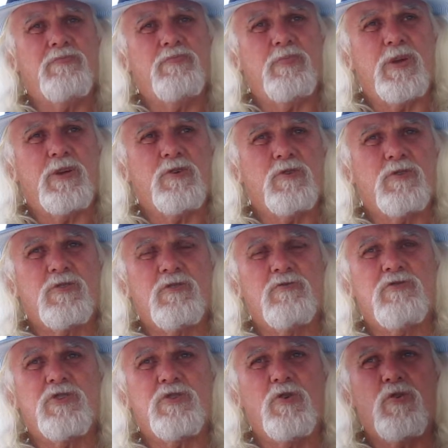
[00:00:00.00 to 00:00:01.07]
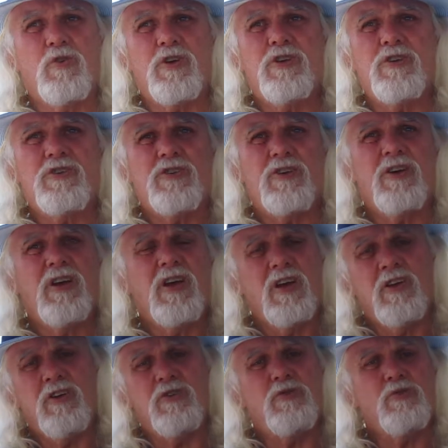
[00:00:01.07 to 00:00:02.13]
because of shortage,
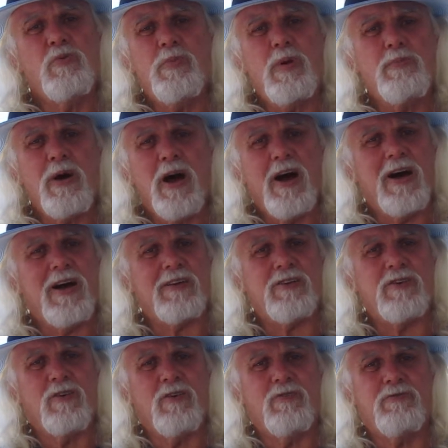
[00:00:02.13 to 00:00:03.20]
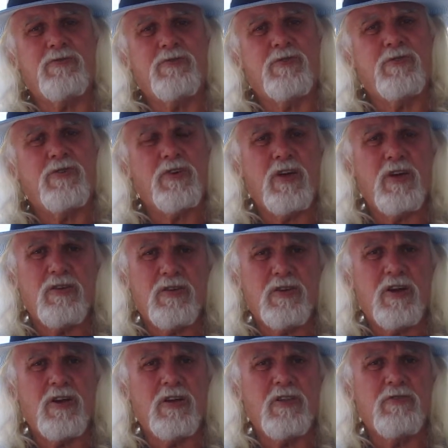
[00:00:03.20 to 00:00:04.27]
you will be part of
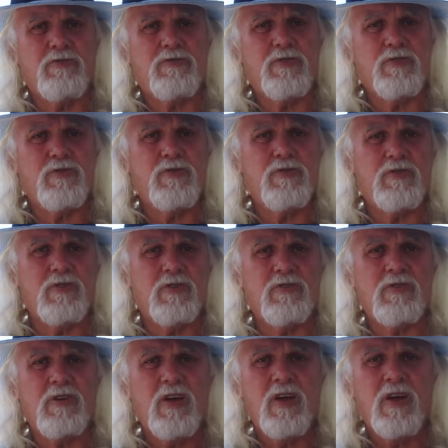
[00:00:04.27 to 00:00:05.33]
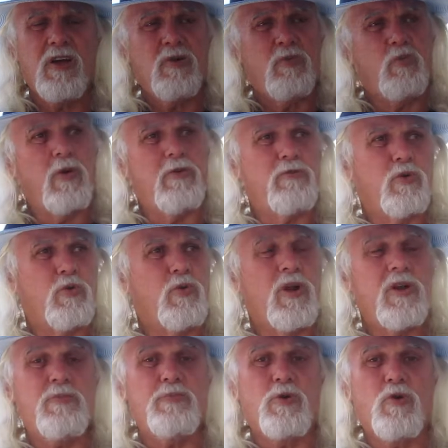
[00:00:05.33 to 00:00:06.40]
getting the food, and we've
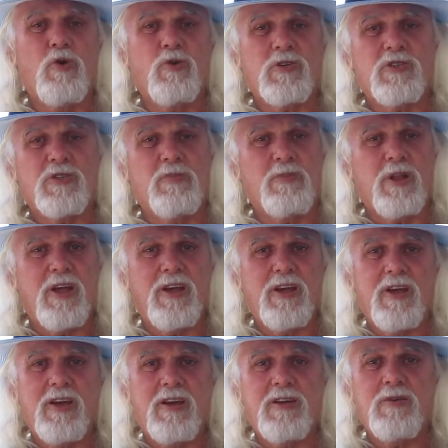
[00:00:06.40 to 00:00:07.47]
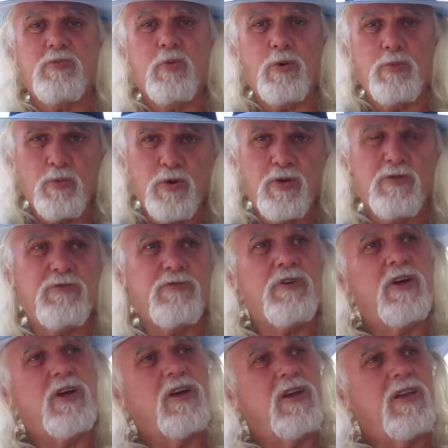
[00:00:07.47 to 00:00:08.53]
already bought some land
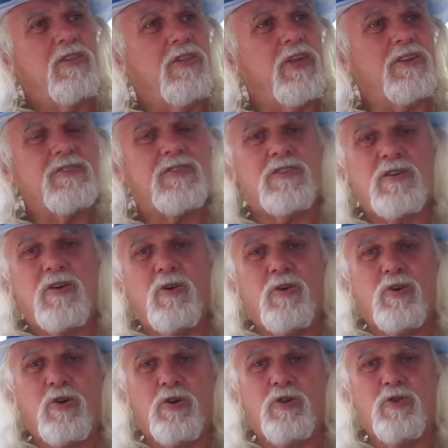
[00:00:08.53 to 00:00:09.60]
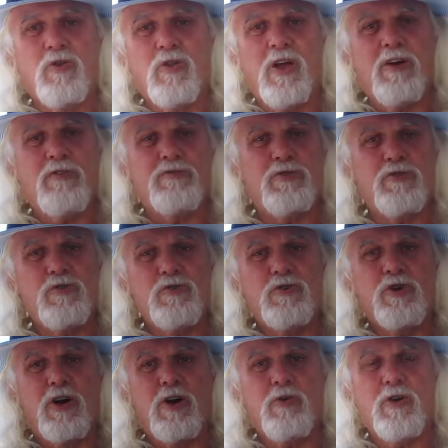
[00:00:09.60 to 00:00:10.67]
that's got all our food
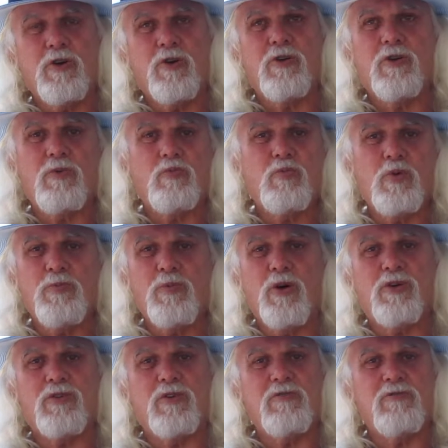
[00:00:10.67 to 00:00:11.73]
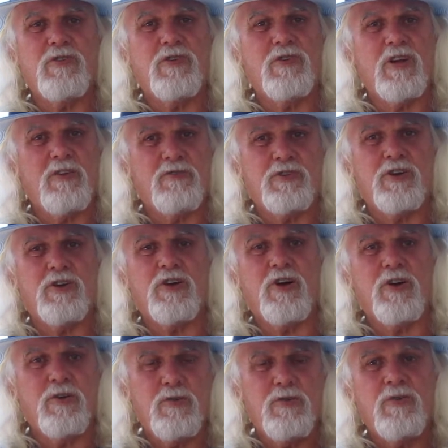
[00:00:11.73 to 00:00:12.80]
growing on it, and we might even have to
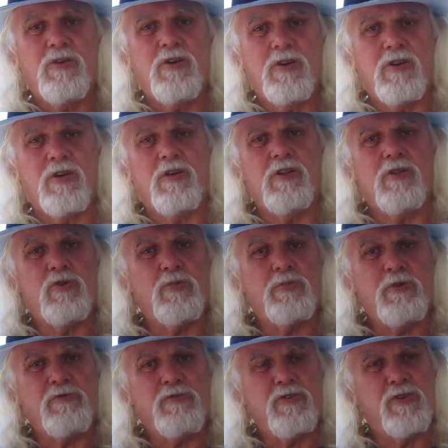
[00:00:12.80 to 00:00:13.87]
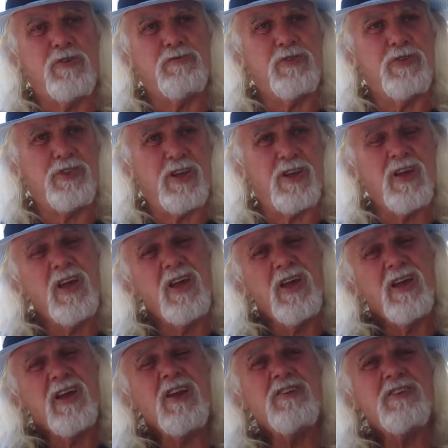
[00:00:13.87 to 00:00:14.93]
go a little bit further in that.
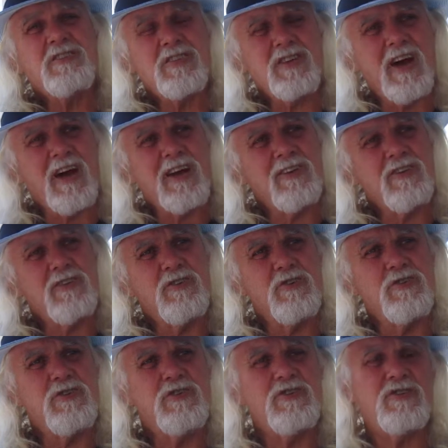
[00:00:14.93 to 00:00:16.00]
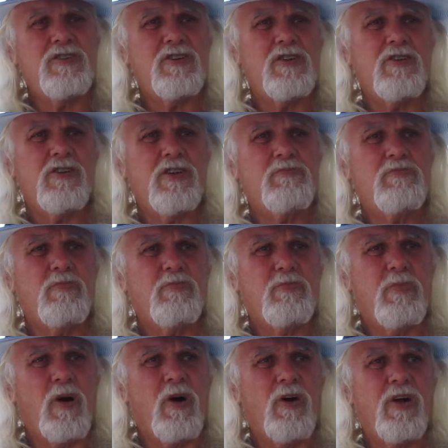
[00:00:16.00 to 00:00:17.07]
Can you start it easier than
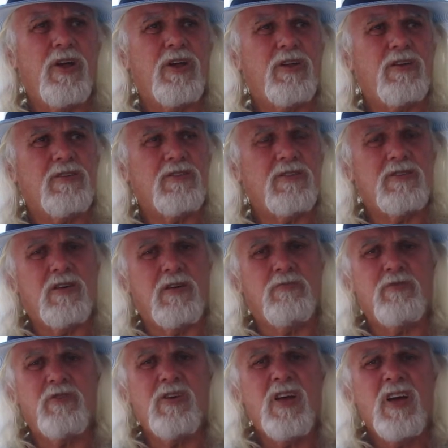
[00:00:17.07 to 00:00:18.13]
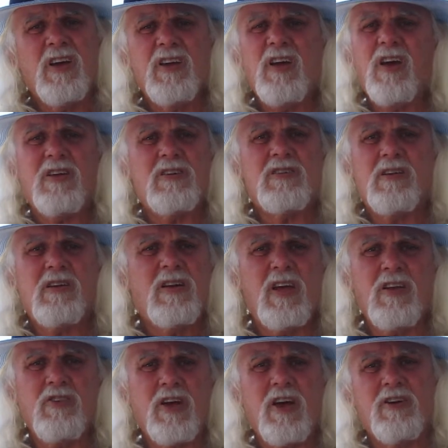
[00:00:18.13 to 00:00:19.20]
buying something? Yeah,
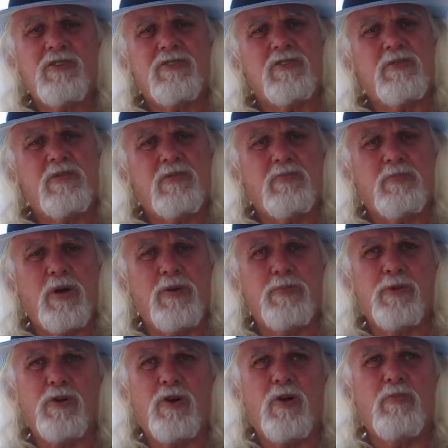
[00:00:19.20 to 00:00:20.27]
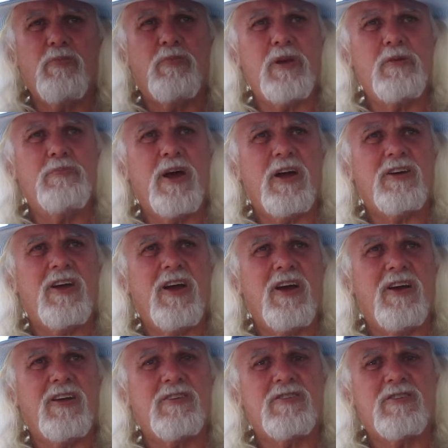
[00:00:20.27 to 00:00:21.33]
in the country people have got big
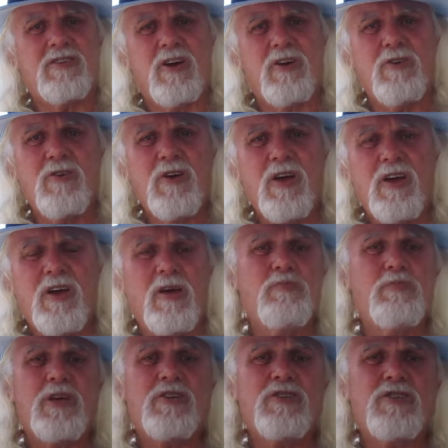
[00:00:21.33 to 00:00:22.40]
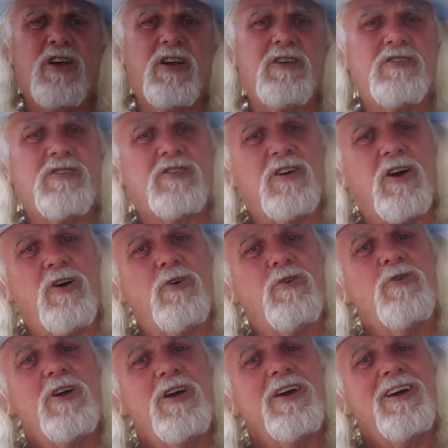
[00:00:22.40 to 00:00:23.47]
backyards and big sheds,
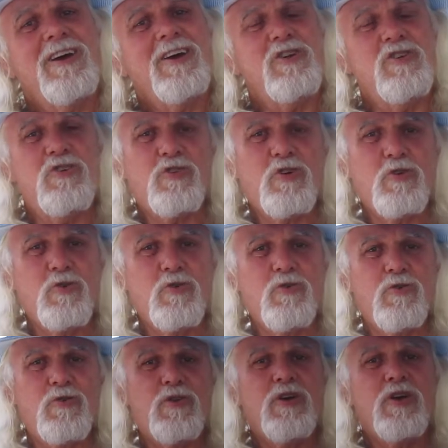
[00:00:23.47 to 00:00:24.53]
so you could